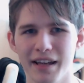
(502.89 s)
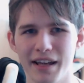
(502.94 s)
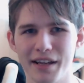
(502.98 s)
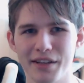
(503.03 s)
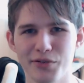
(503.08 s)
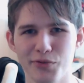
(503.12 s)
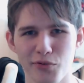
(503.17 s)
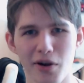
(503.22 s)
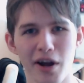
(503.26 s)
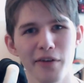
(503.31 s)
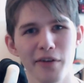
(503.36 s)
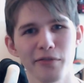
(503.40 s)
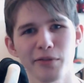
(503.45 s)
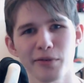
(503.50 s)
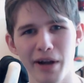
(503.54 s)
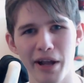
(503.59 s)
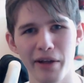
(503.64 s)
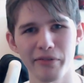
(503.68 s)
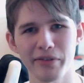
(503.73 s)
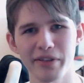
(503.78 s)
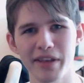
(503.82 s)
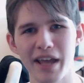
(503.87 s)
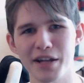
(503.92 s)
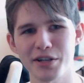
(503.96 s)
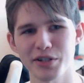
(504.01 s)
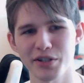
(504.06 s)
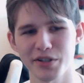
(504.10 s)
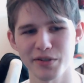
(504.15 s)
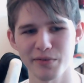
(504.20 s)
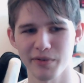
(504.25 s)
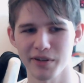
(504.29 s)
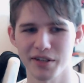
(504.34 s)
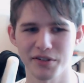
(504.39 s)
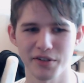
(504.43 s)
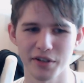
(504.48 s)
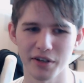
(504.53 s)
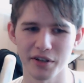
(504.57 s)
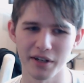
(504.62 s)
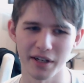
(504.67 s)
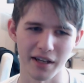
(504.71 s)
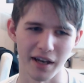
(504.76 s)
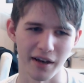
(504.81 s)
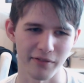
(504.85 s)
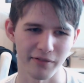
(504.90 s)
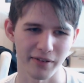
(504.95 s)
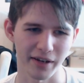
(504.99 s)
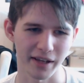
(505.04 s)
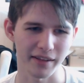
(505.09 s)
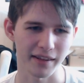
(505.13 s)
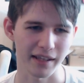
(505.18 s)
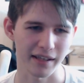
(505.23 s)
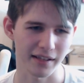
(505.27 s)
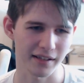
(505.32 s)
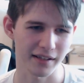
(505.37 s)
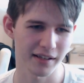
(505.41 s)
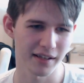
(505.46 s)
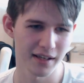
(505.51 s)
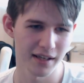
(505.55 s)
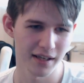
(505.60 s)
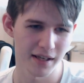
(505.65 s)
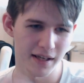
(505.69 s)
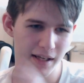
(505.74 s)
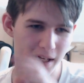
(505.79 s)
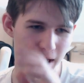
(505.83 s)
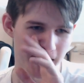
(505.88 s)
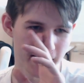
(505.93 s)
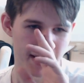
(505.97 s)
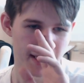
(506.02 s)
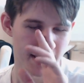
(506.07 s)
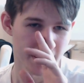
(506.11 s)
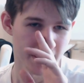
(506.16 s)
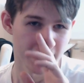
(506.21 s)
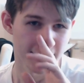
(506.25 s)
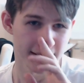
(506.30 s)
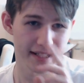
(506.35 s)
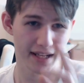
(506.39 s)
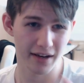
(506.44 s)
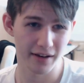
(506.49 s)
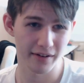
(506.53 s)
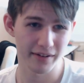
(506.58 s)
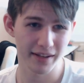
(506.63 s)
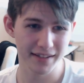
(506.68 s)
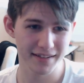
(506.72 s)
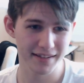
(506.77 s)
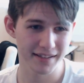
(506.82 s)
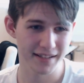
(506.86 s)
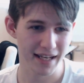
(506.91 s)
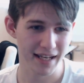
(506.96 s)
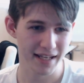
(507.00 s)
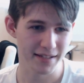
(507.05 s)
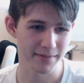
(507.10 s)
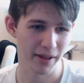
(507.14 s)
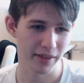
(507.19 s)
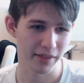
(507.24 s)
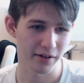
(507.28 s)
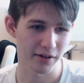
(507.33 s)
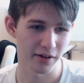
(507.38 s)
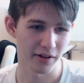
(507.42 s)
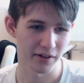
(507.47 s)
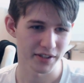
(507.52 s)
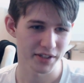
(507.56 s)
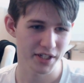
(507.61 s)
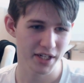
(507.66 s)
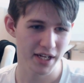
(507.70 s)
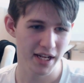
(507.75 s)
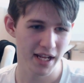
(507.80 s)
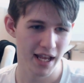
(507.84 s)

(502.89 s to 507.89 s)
it's rough around the edges, but it's good enough, I think. So that's the test methodology,